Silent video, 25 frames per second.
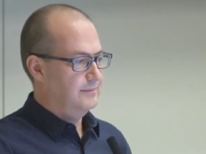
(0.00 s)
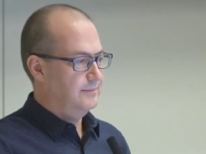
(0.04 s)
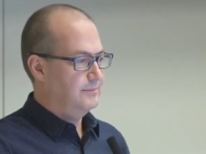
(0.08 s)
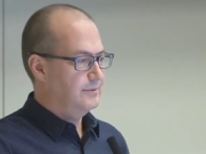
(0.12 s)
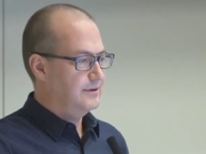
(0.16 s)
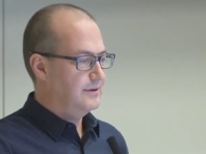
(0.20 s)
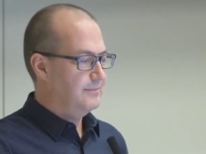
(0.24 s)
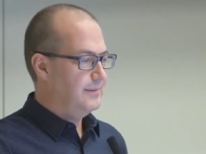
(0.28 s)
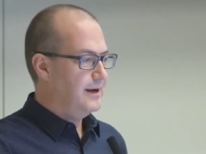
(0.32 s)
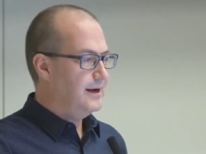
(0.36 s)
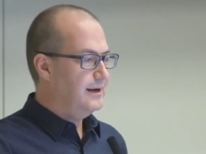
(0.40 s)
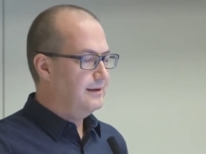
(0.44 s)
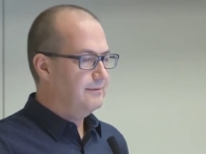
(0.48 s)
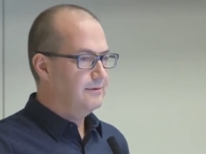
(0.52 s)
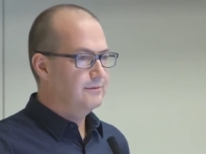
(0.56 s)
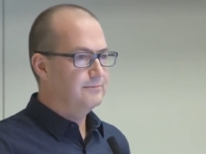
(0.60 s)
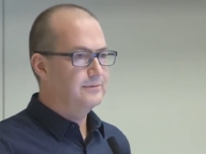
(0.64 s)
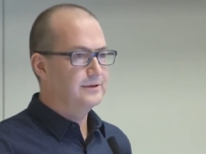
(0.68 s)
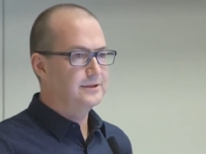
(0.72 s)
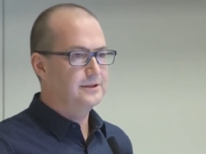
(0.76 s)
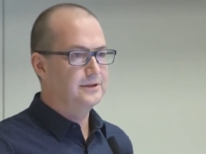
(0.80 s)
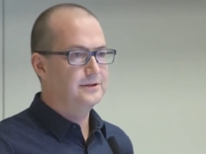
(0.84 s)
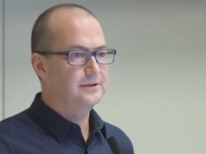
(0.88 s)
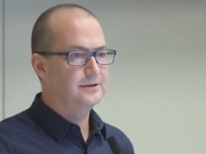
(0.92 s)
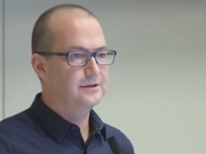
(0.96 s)
primarily what
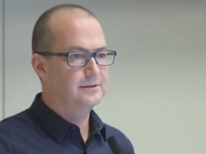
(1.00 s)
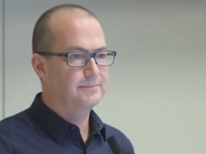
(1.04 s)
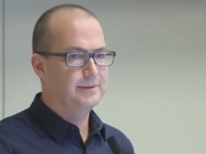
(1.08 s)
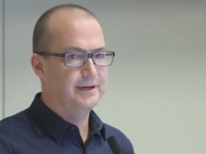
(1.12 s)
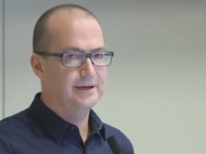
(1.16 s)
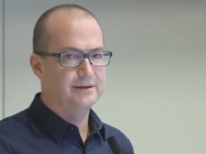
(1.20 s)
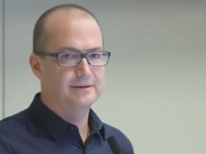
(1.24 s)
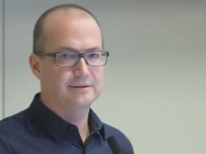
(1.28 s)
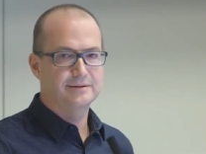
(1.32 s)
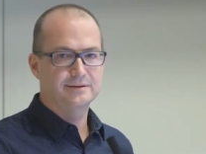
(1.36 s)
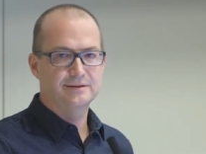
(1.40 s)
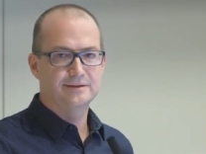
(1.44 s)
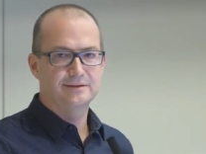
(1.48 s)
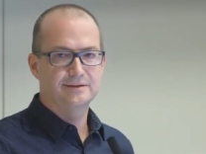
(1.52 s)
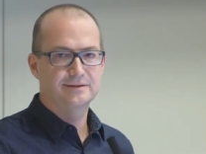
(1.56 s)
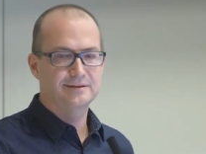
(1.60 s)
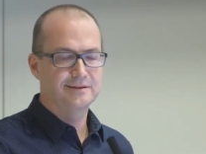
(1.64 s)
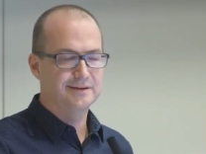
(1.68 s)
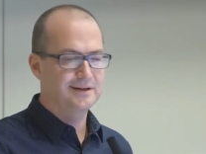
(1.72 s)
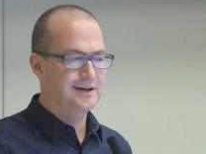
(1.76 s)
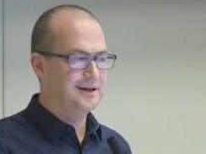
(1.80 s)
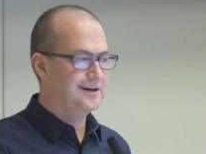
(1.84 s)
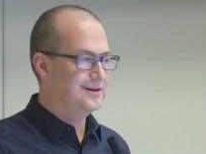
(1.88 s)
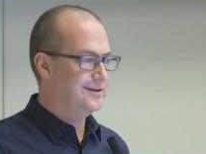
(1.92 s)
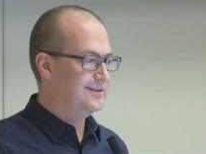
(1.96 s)
we talk about
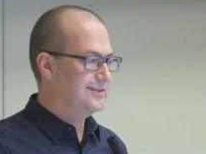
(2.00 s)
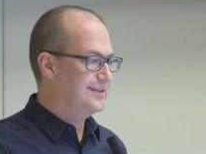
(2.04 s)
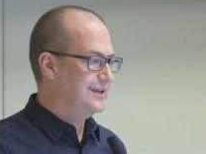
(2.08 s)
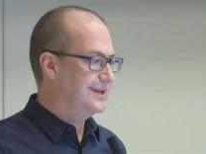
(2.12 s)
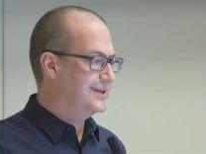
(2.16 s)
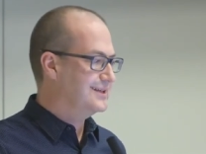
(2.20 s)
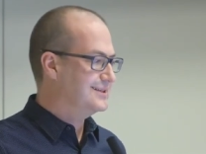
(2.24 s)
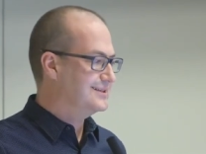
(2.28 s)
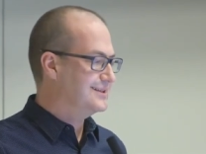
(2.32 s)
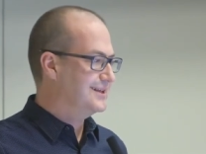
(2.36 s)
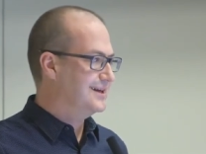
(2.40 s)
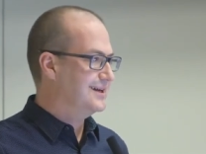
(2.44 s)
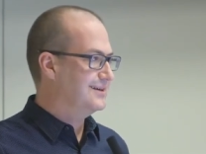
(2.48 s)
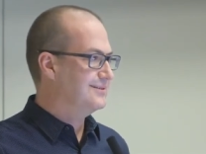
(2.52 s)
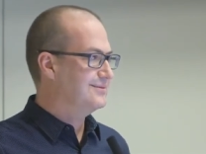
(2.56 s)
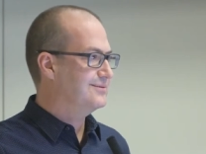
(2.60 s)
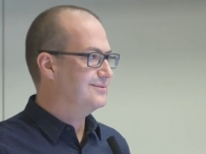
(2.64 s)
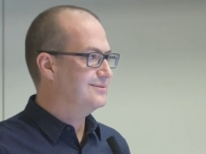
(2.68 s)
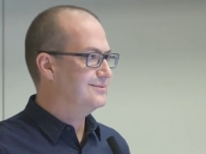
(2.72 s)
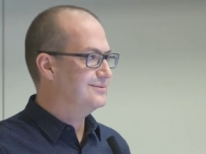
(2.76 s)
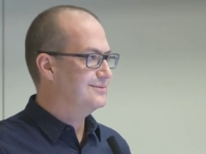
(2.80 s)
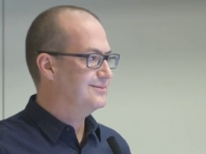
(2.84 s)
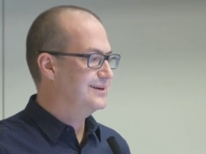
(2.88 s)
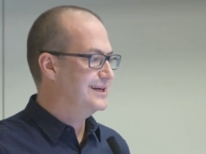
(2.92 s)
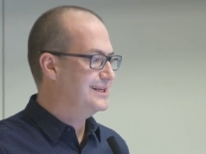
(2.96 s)
are things like
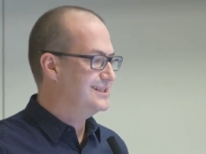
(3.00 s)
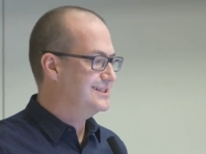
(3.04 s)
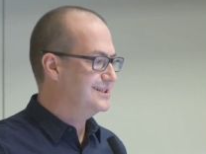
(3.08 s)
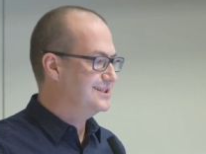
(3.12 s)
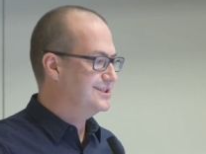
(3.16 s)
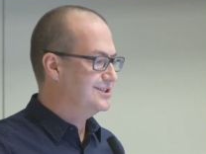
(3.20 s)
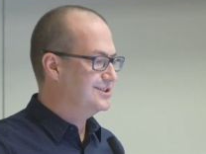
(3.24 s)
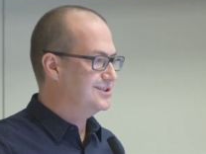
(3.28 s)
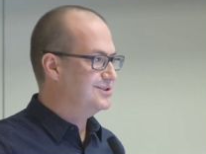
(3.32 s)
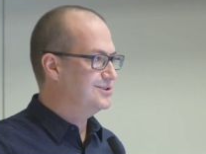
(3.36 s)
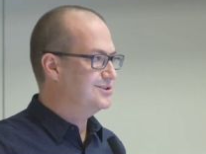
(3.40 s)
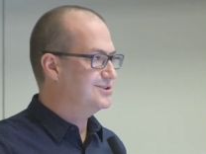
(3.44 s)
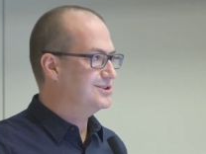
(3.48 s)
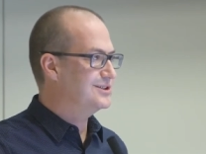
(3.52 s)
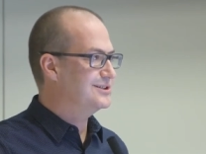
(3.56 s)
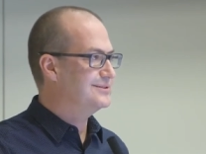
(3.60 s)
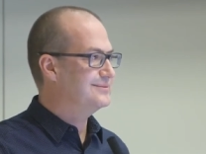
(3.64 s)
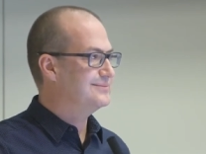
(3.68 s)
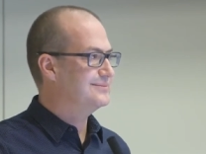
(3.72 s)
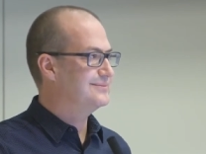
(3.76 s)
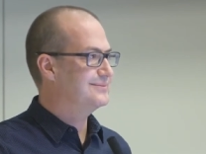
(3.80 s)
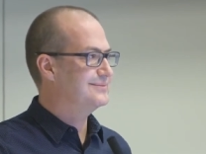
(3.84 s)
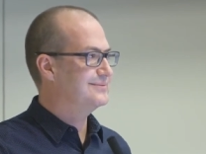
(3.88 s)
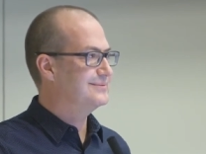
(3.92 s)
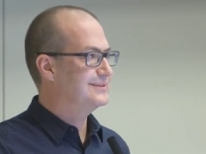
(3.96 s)
raising
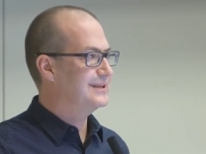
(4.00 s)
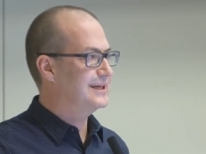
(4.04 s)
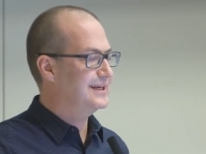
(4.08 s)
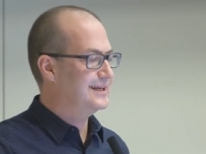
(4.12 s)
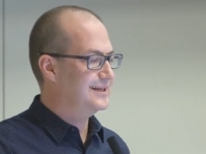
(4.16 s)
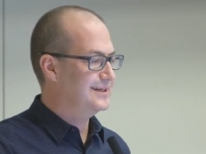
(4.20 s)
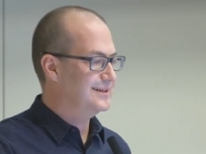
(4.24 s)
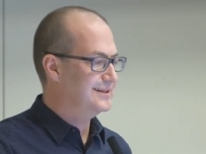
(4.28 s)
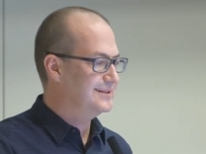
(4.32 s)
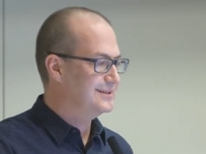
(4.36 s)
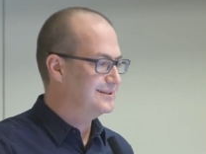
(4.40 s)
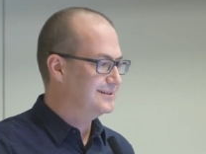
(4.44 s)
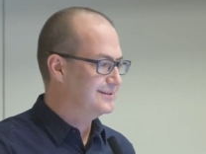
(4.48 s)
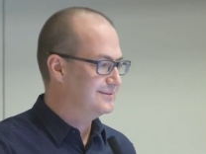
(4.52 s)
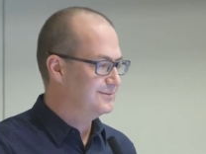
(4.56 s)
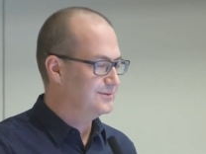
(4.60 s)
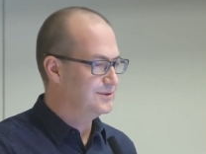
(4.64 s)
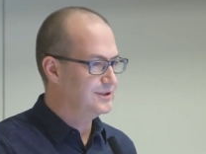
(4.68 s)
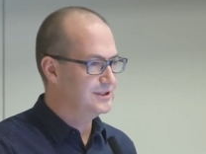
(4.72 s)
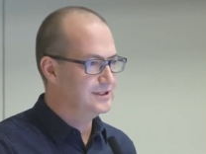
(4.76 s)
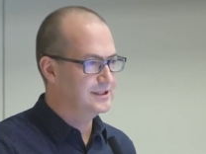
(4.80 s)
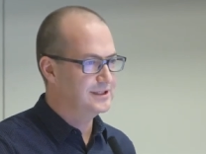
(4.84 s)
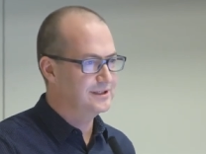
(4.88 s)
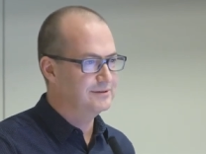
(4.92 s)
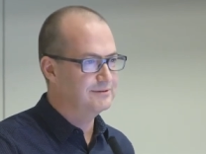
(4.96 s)
children and
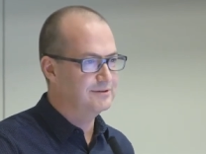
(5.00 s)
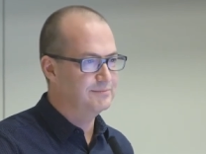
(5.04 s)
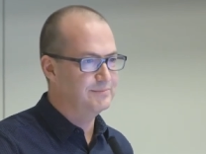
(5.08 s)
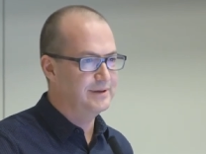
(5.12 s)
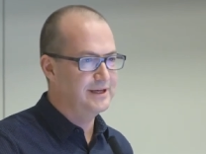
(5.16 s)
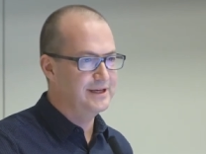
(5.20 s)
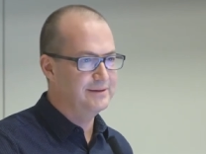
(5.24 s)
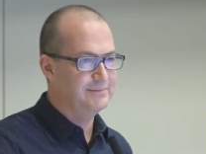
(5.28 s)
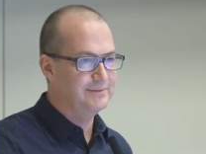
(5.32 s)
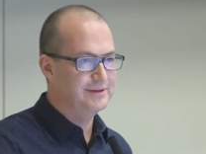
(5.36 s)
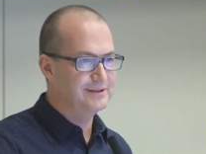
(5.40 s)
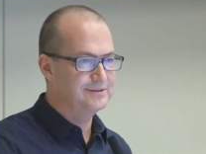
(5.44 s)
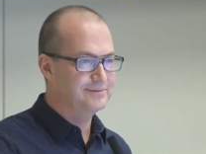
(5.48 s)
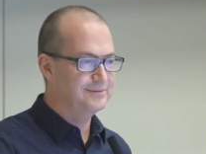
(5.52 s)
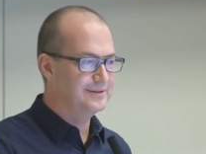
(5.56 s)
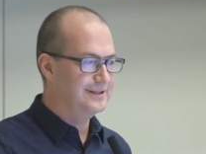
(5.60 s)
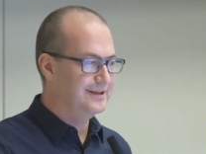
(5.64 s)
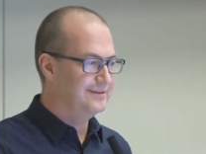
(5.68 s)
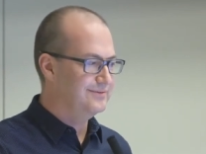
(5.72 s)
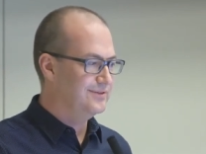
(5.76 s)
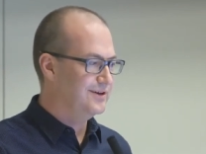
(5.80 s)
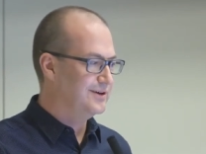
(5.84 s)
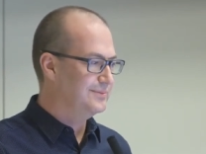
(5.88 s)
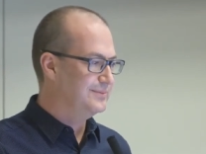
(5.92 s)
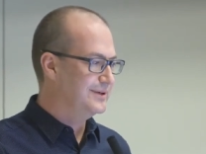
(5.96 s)
what do you do with babies when
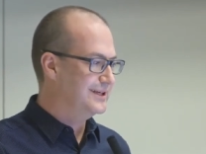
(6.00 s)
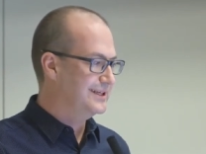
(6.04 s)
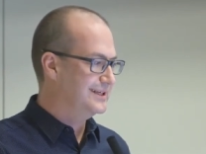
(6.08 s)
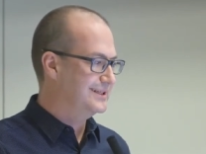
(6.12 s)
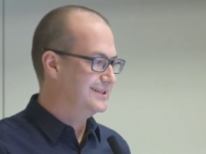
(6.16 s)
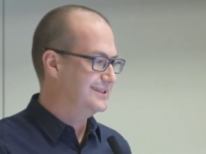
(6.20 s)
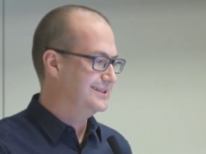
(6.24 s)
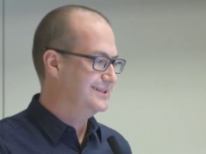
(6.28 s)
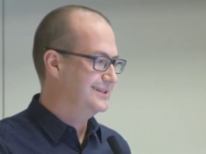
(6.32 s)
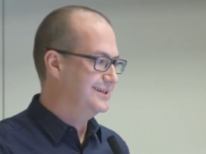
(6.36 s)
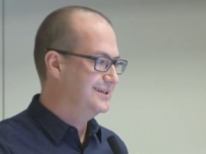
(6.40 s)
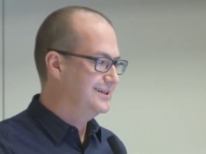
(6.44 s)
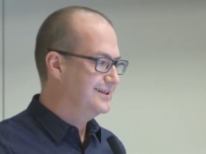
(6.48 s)
they vomit